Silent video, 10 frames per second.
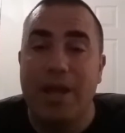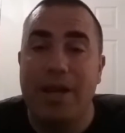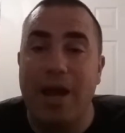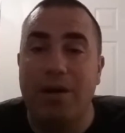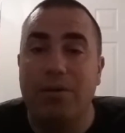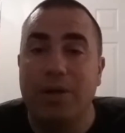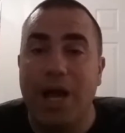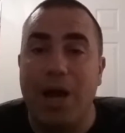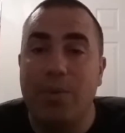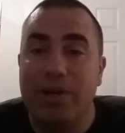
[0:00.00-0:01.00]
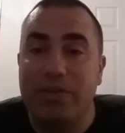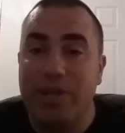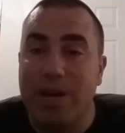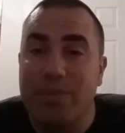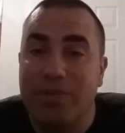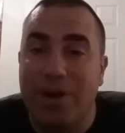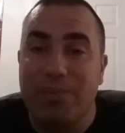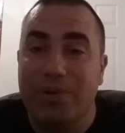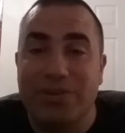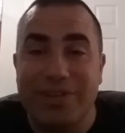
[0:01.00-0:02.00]
Now, I wouldn't say I'm as
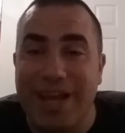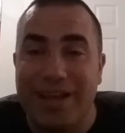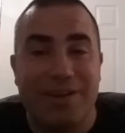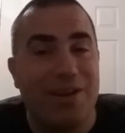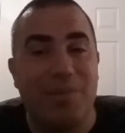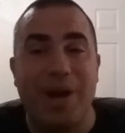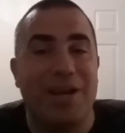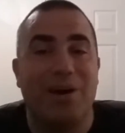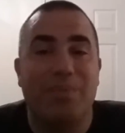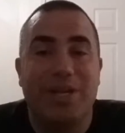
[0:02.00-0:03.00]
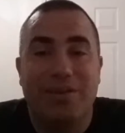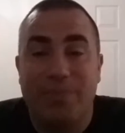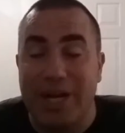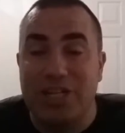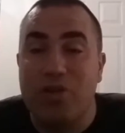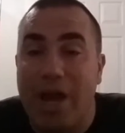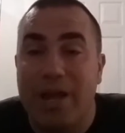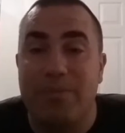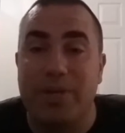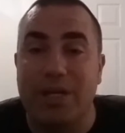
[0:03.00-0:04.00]
honorable as Ned, no, by no means, but I try
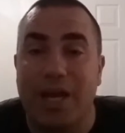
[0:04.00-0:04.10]
and be.